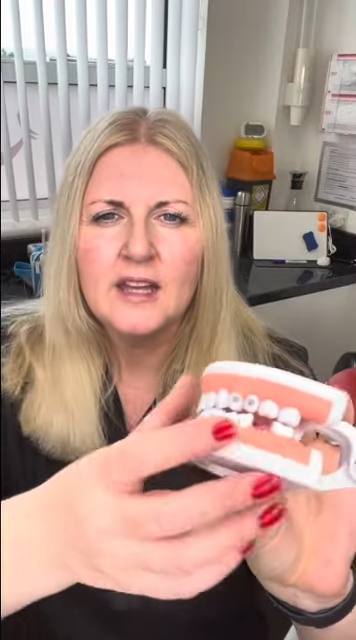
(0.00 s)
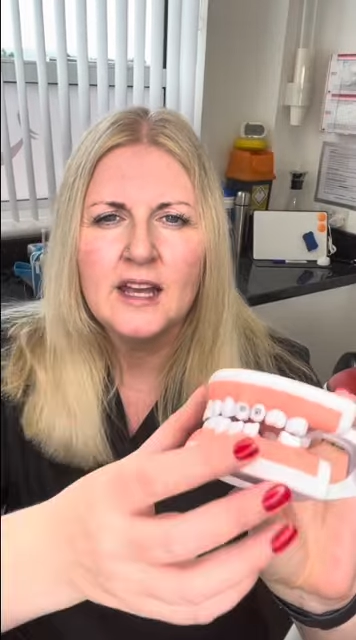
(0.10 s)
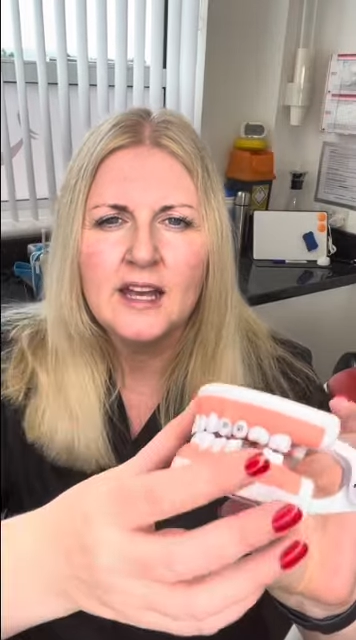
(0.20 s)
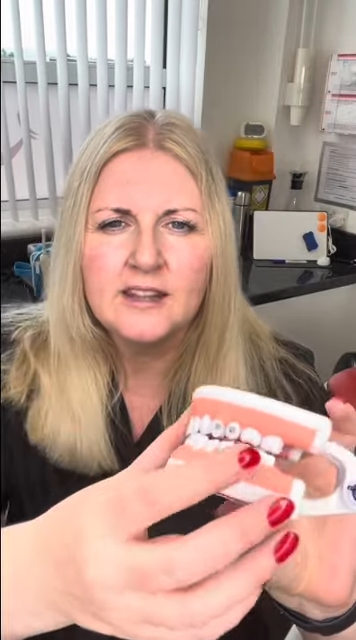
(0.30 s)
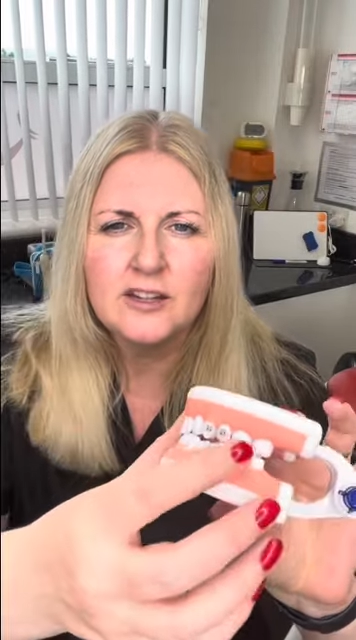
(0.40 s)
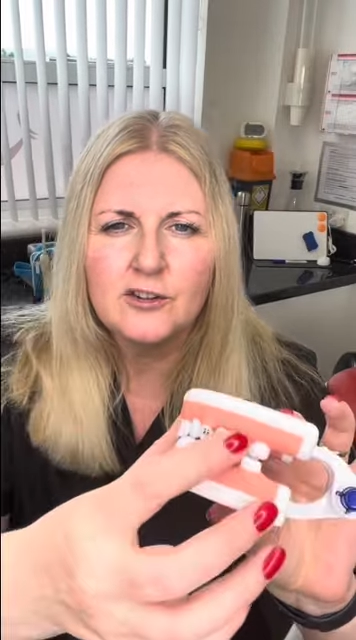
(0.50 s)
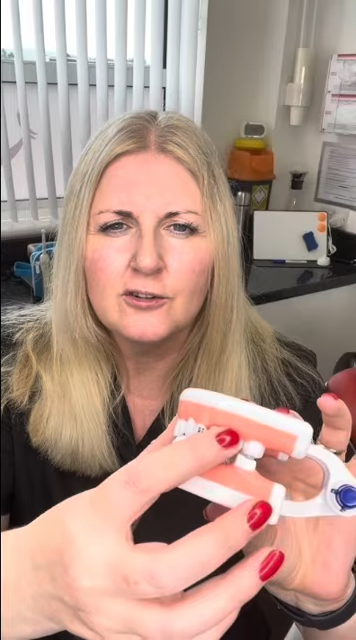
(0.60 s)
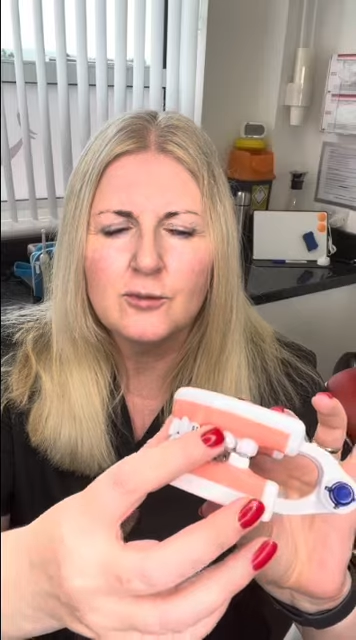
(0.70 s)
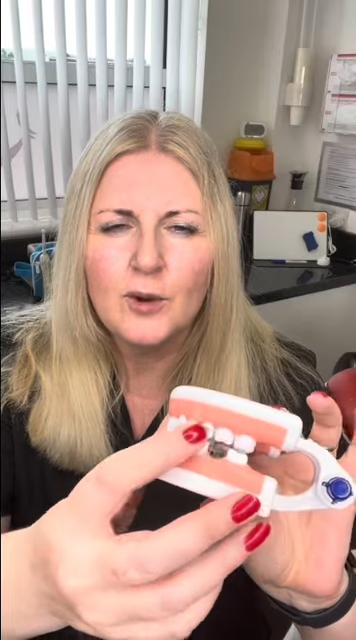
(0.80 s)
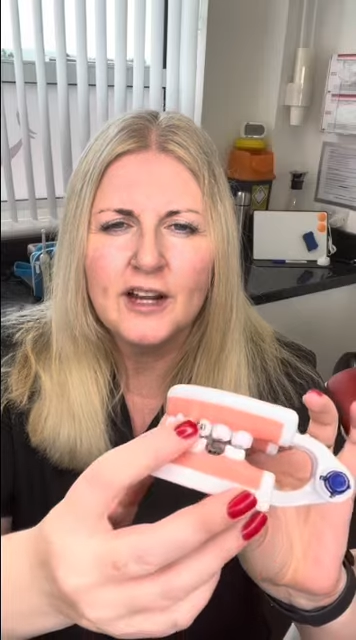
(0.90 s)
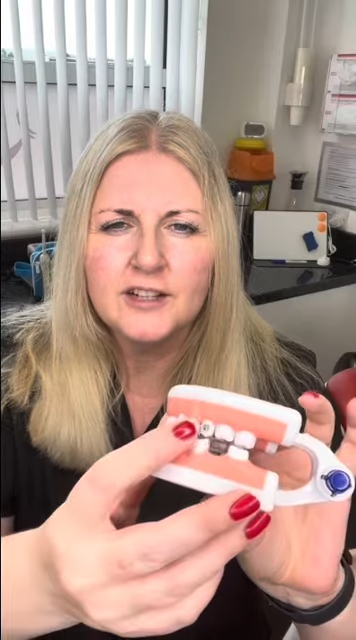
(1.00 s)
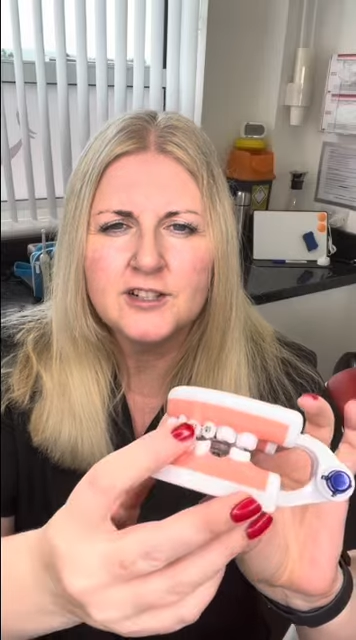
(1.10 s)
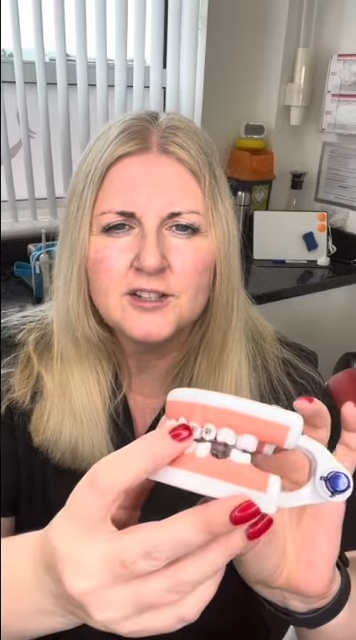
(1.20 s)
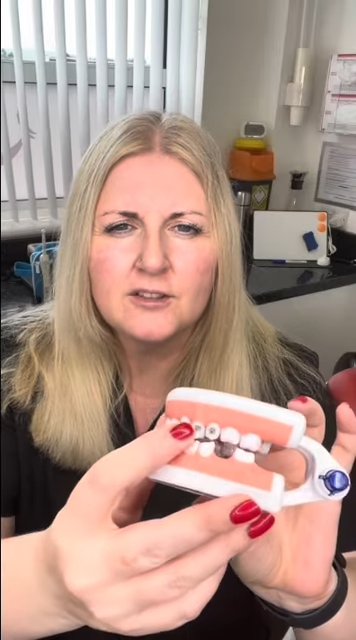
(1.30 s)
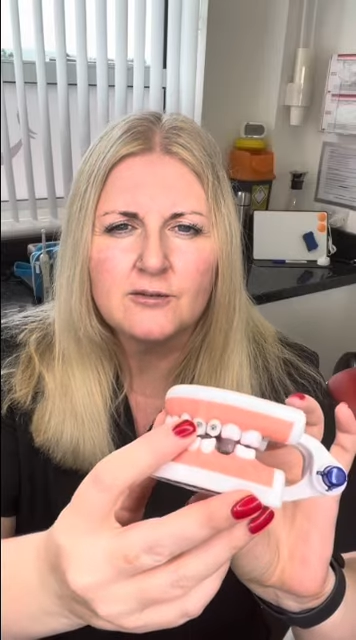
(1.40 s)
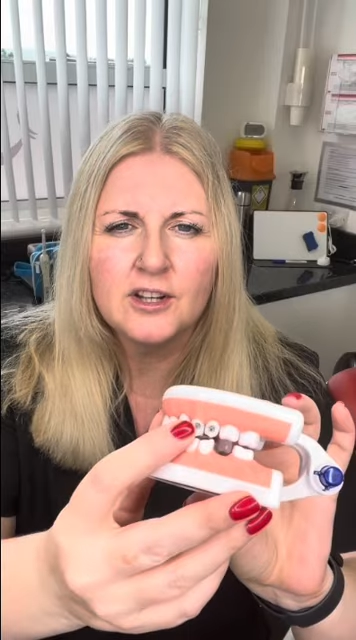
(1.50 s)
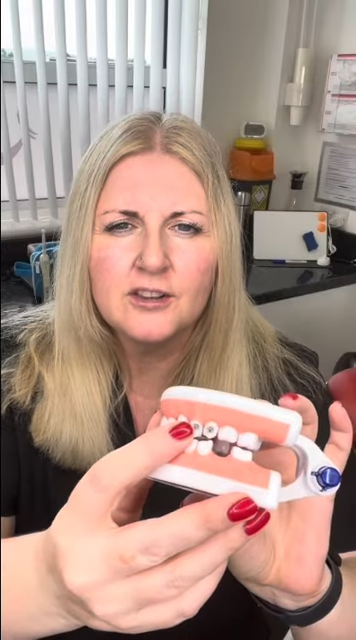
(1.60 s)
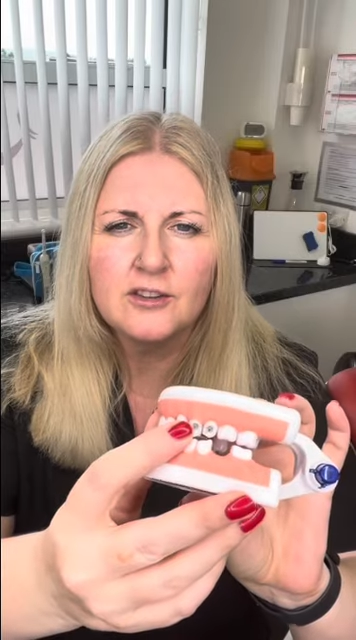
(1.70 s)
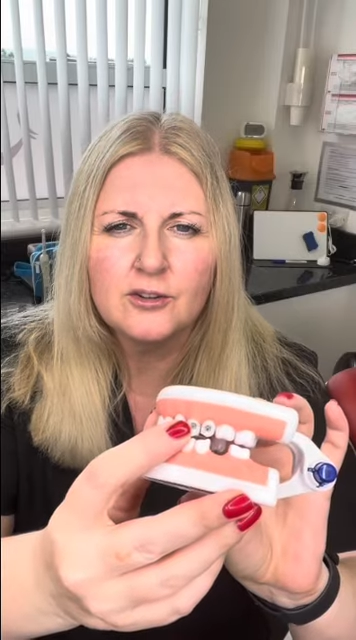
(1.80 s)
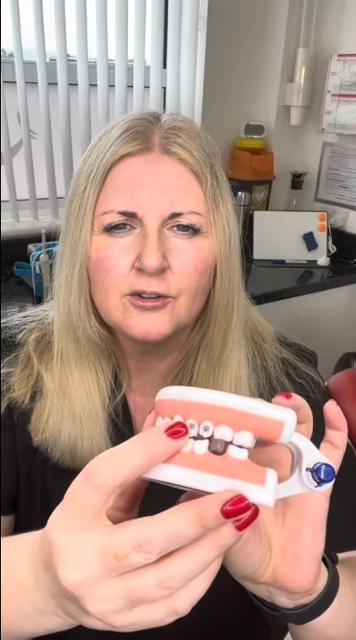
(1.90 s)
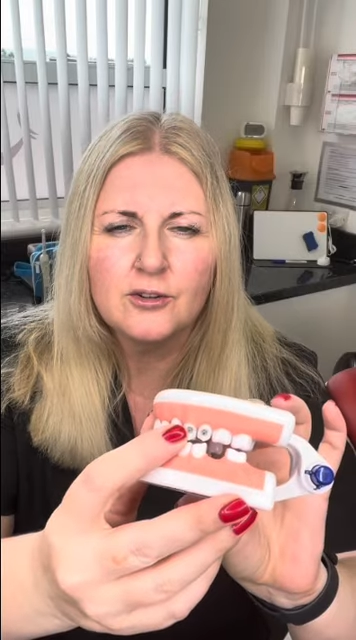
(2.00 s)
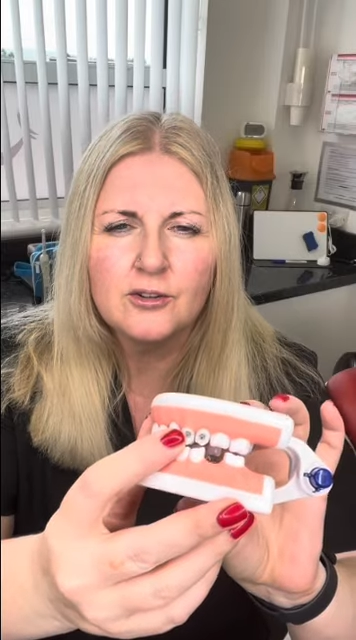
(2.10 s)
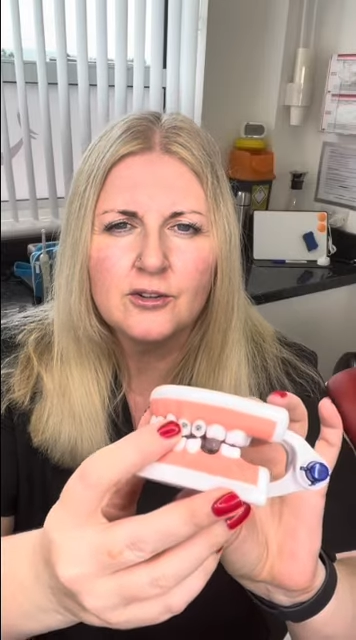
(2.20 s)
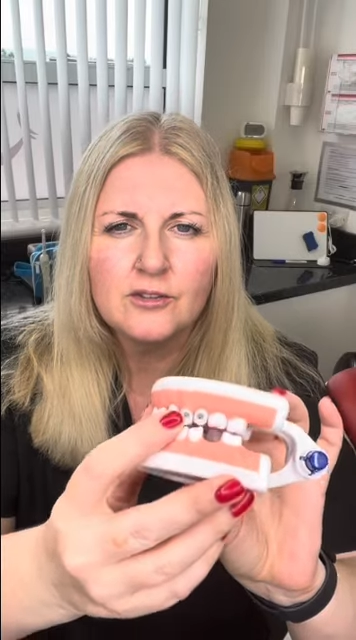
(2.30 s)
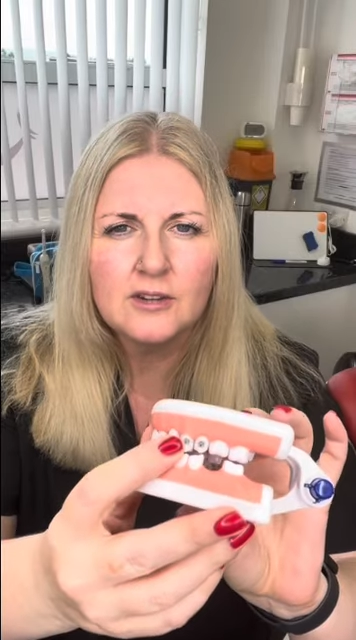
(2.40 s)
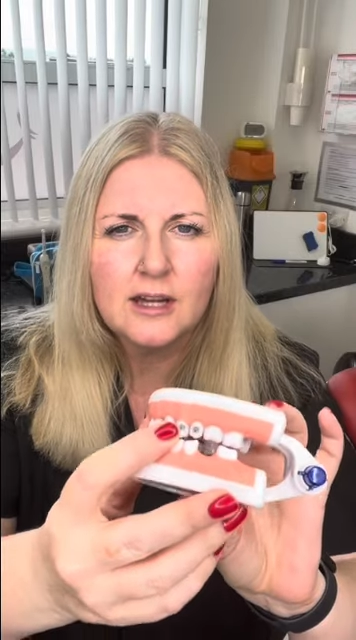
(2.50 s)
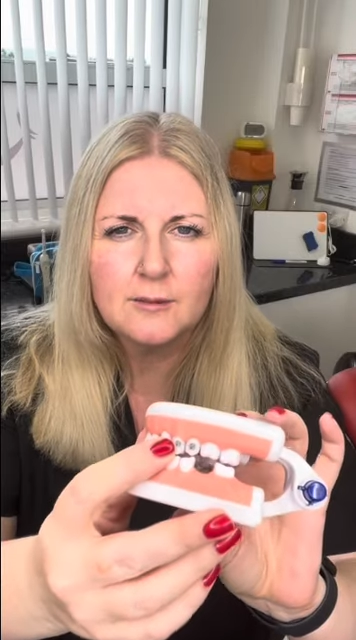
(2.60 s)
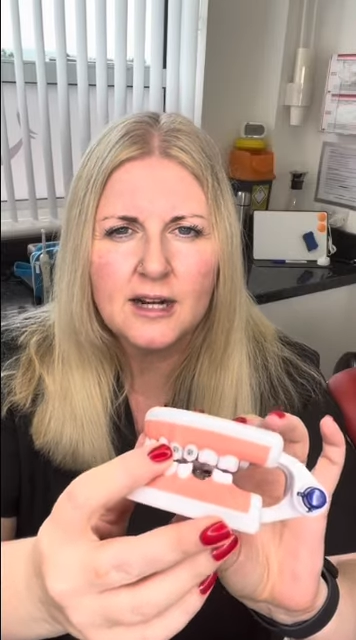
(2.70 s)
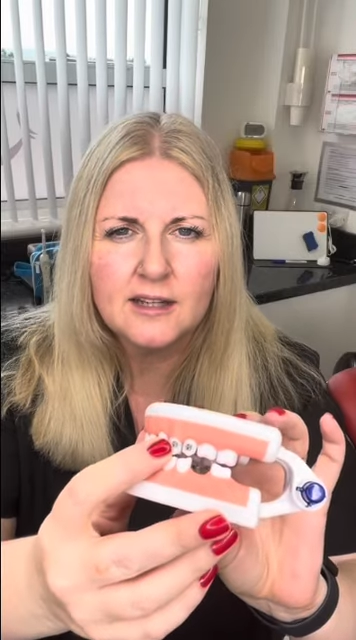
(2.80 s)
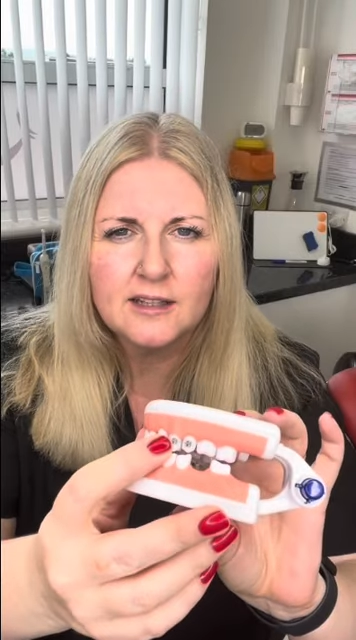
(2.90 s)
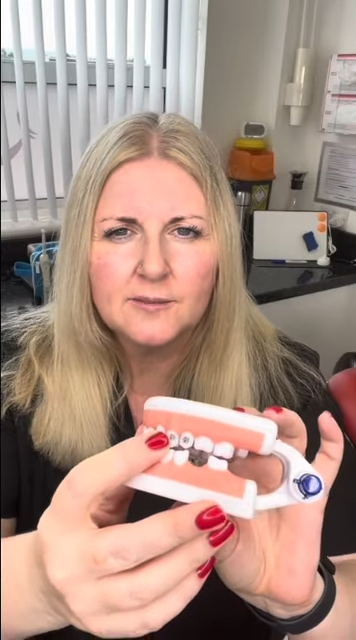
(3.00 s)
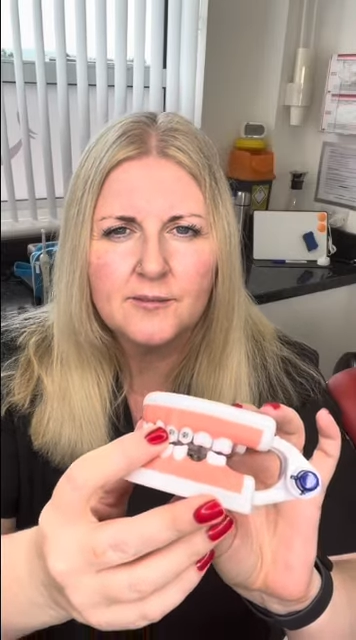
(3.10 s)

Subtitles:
And then you have wires that run through that bracket.